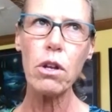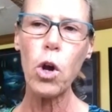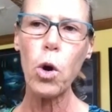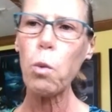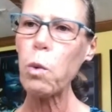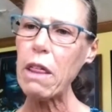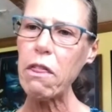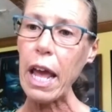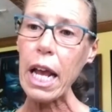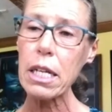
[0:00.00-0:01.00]

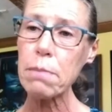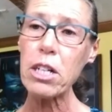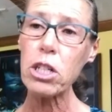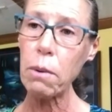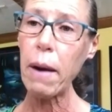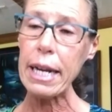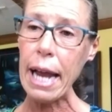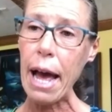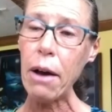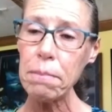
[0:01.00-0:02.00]
rethink, especially right
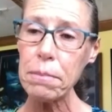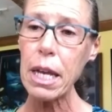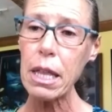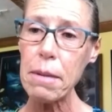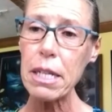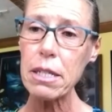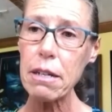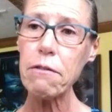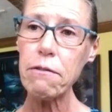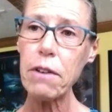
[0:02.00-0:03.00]
now in the midst
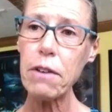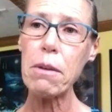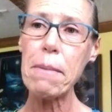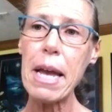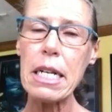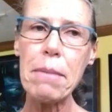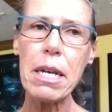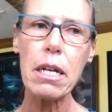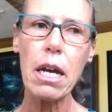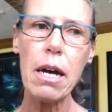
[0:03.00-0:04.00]
of the pandemic,
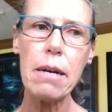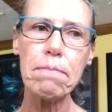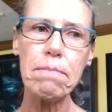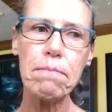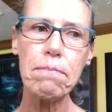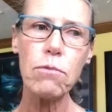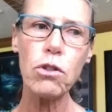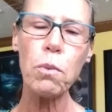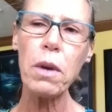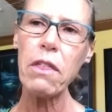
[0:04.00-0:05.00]

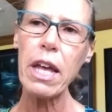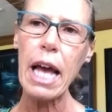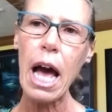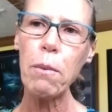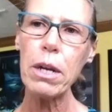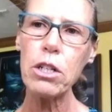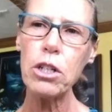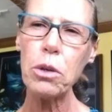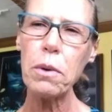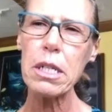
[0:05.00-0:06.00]
to rethink how we
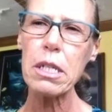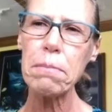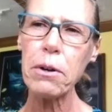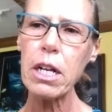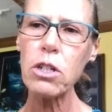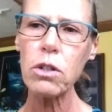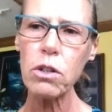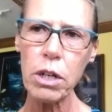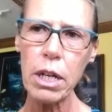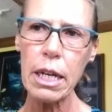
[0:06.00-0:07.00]
do experiential
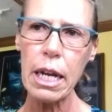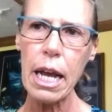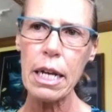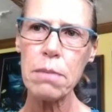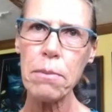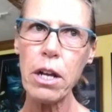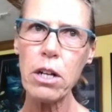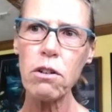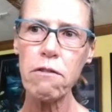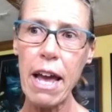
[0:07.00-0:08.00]
learning and
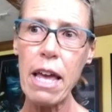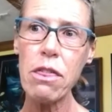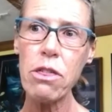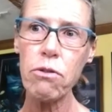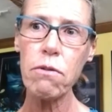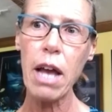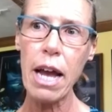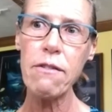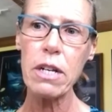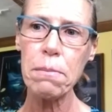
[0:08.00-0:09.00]
experiential faith kind
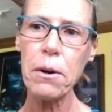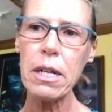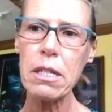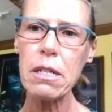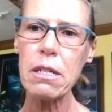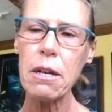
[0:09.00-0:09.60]
of experiences.